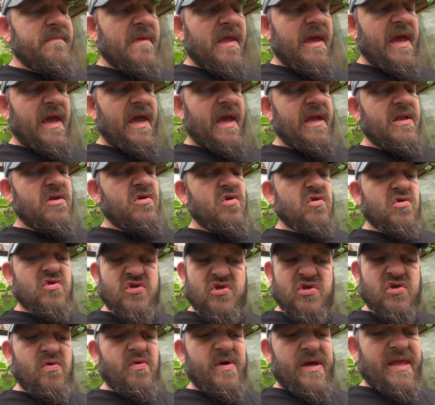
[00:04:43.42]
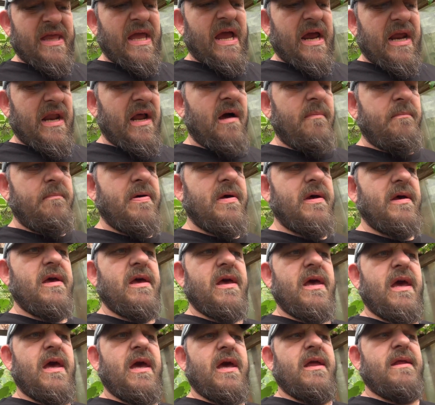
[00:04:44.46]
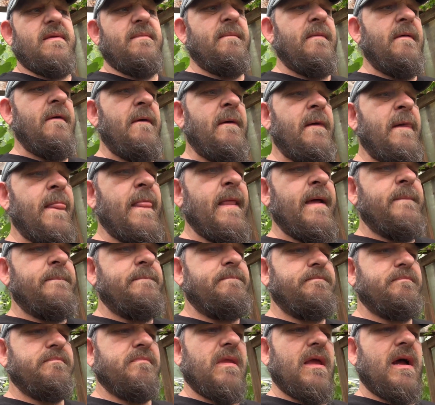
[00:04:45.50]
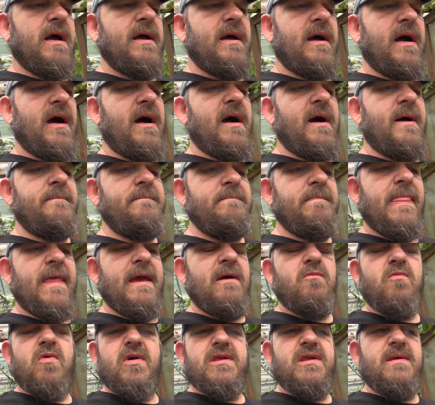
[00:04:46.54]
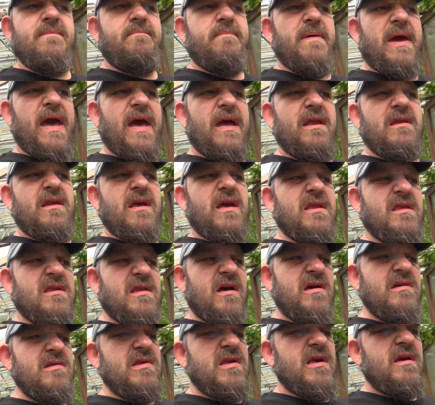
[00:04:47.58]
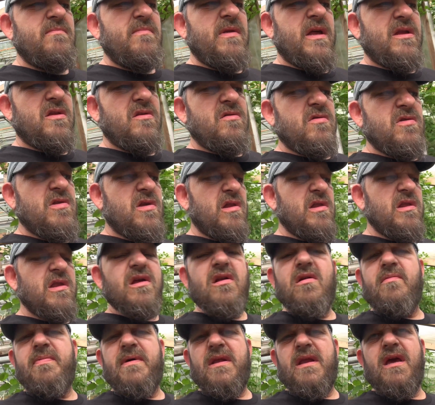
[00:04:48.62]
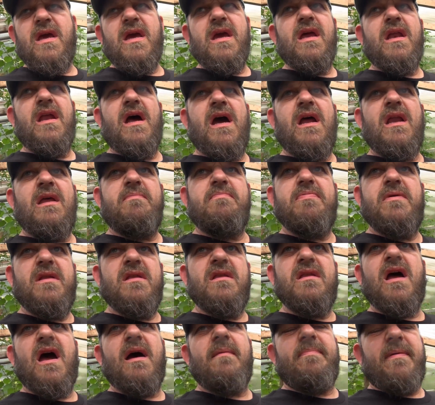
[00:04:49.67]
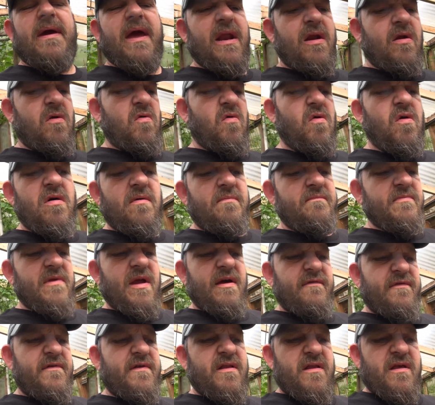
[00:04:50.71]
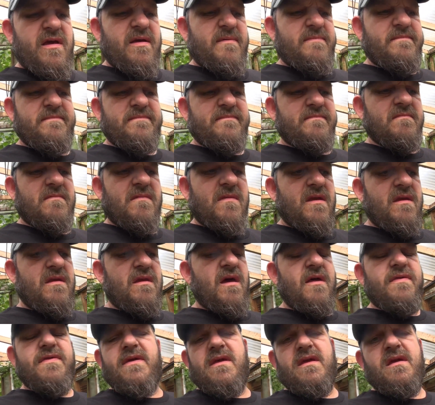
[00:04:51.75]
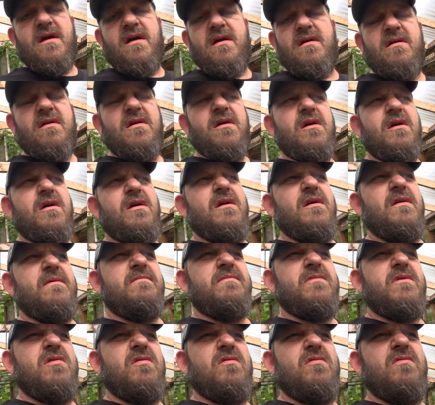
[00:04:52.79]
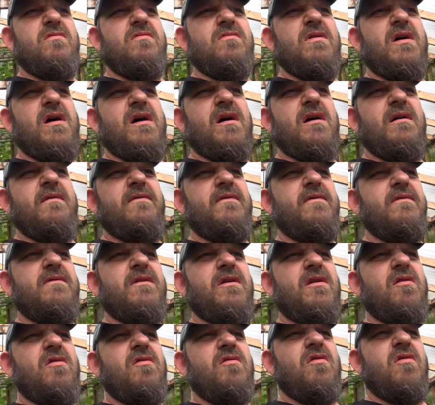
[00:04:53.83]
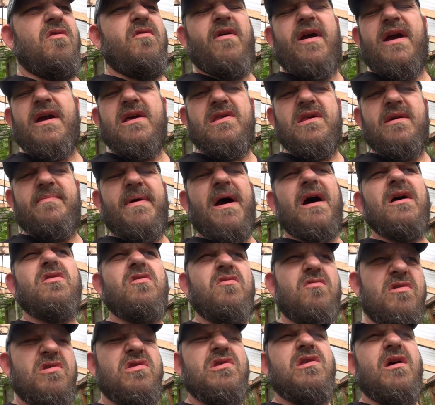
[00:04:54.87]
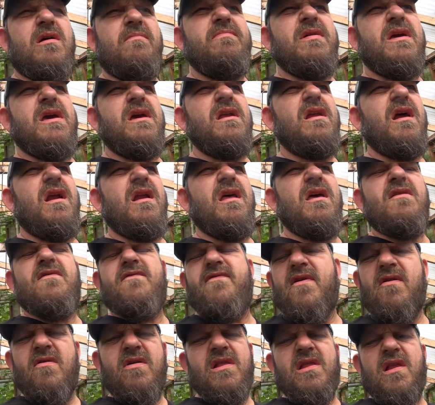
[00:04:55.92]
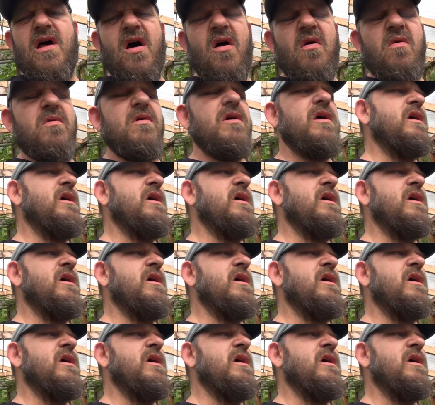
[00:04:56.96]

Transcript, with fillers: And you're chewing that up. And um, it wasn't bad. It does seem like there's a little bit of heat on it, but not bad at all. Definitely nothing to... to uh, you know, go crazy about. There is some heat on it. It's very low.